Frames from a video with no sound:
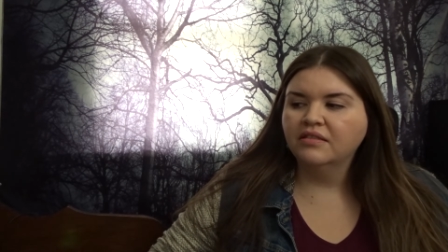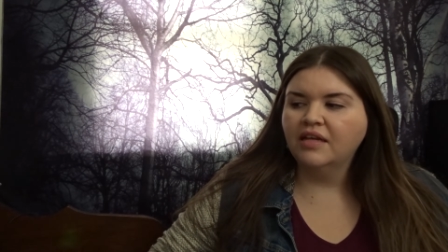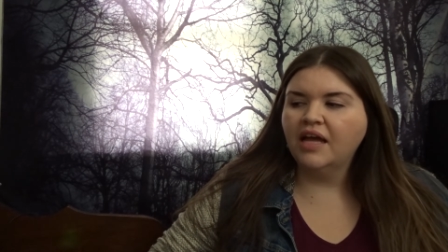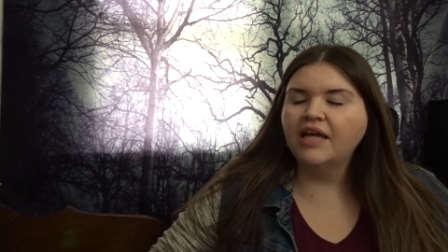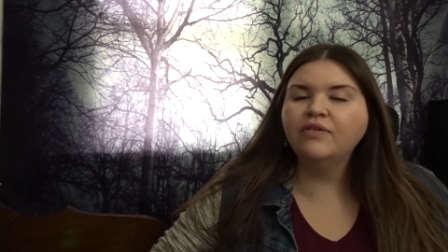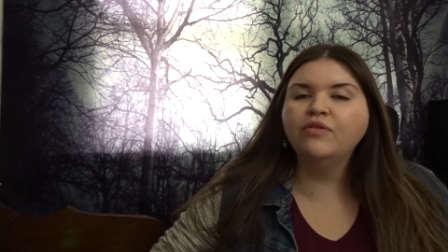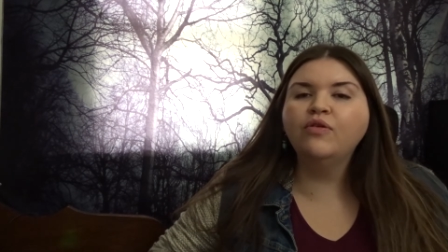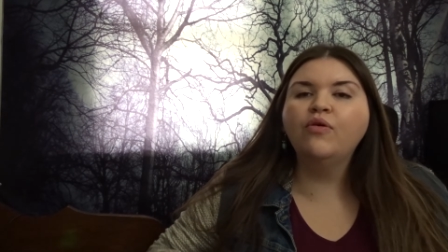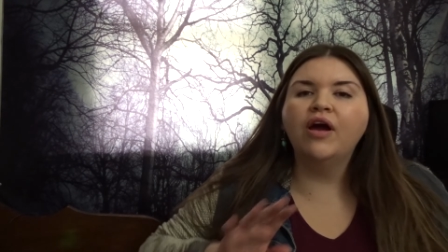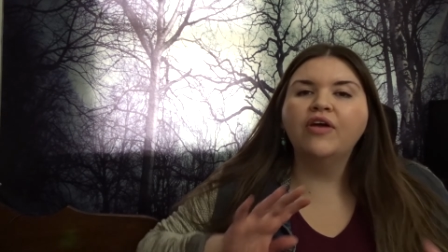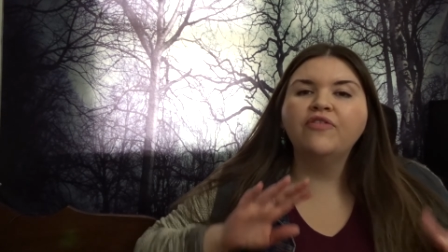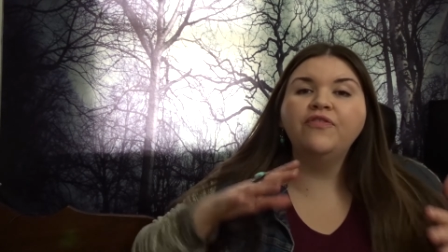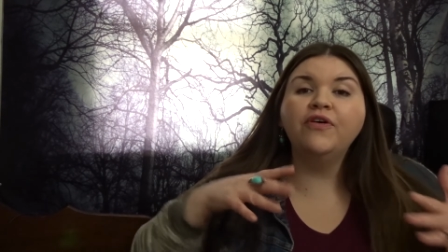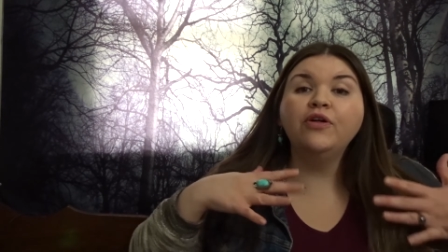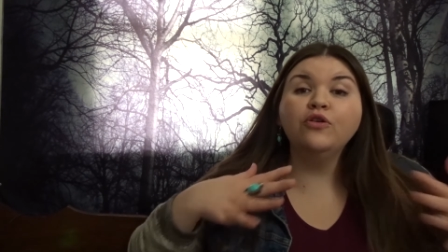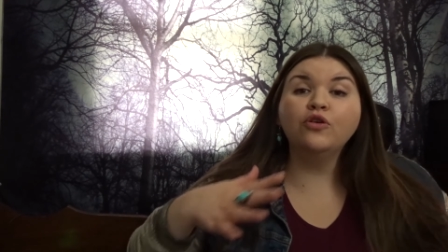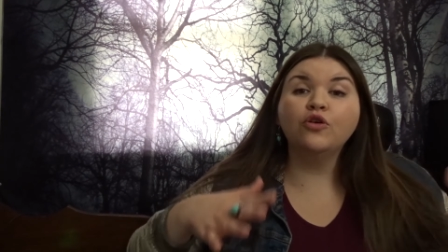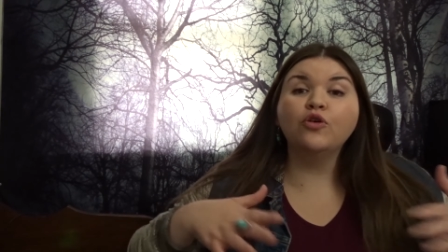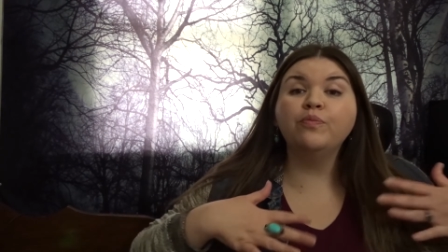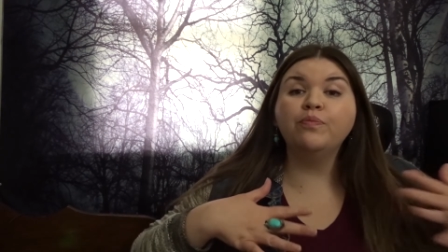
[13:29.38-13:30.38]
I don't
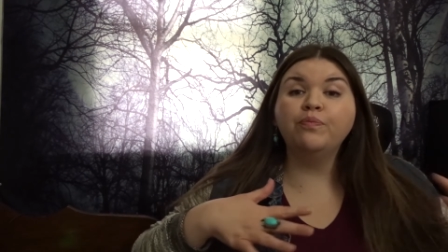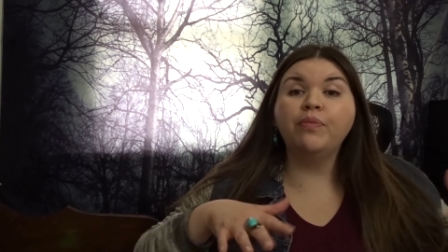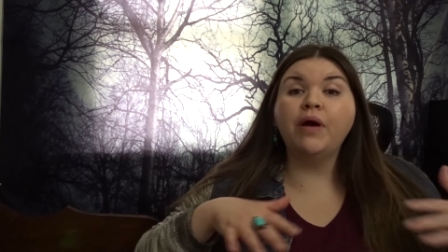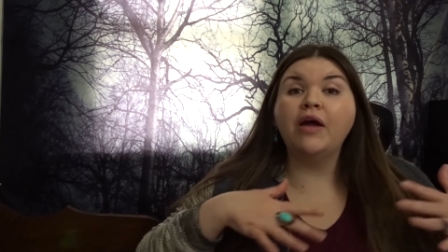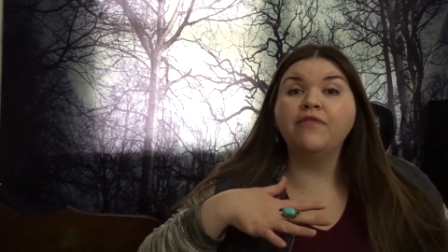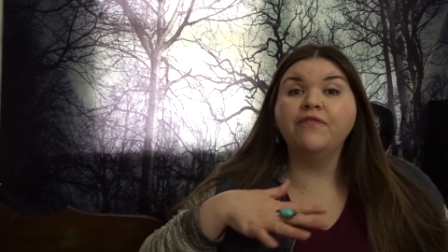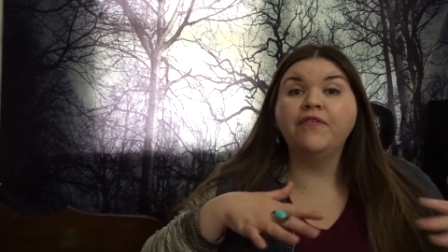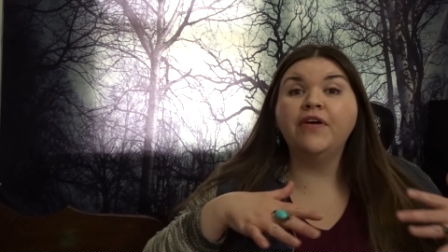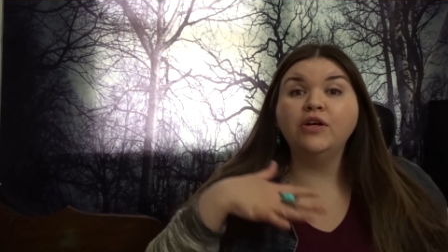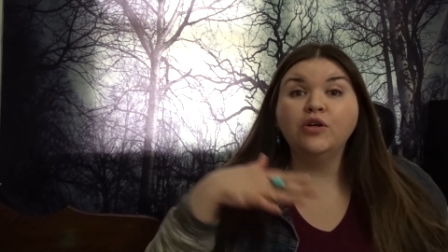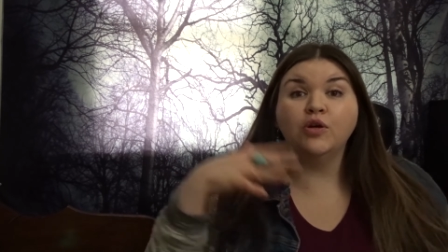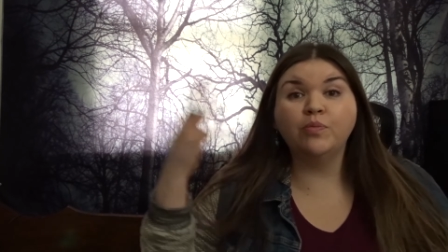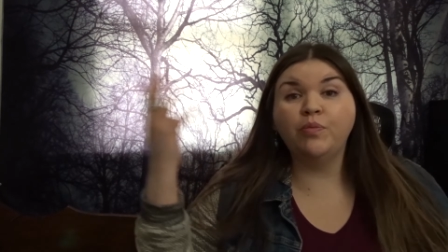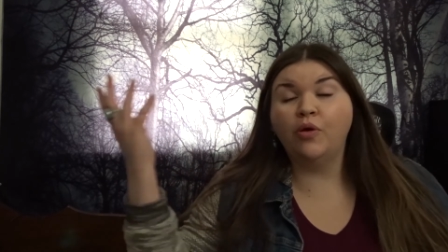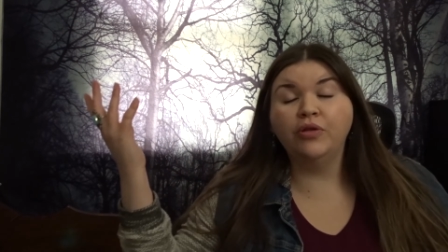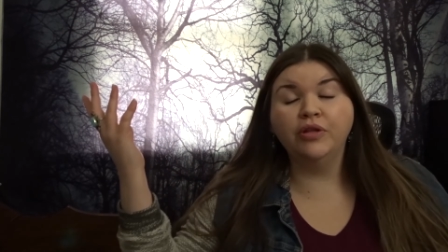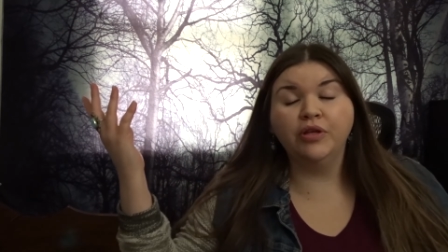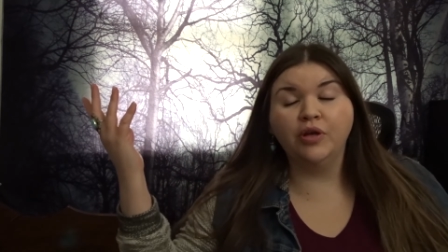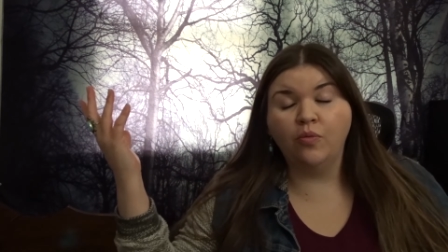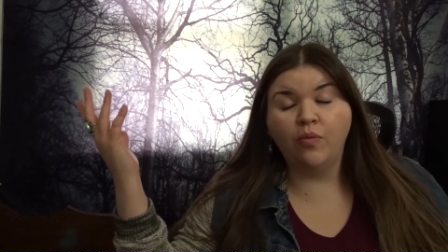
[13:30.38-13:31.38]
know, I felt her
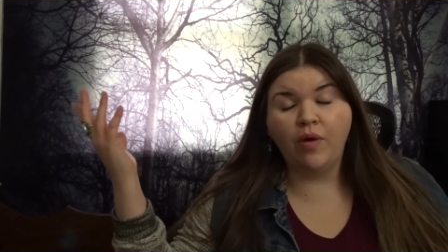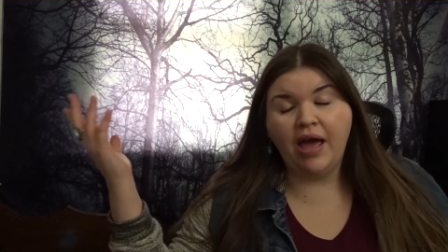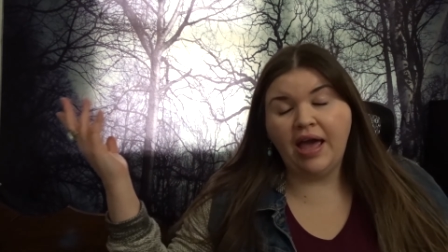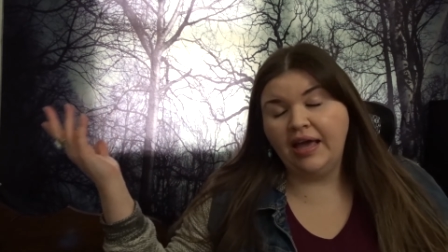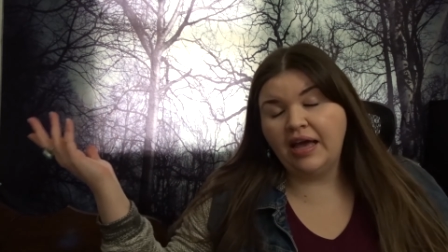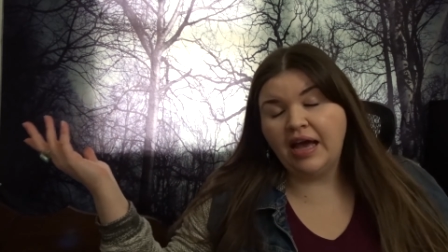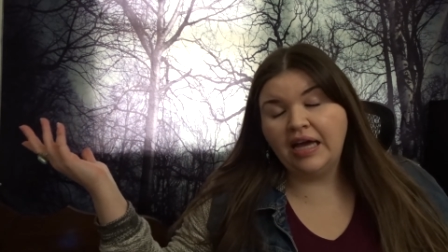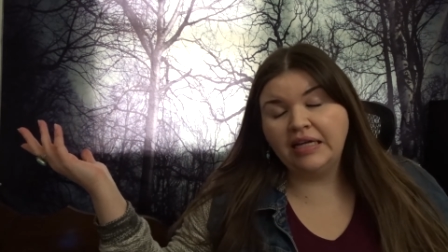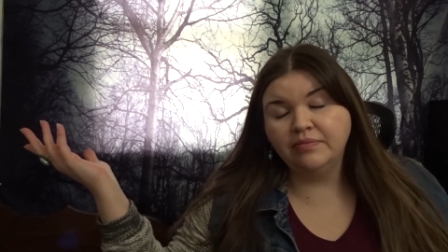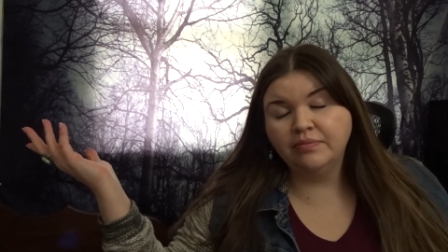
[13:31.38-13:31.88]
pulling away.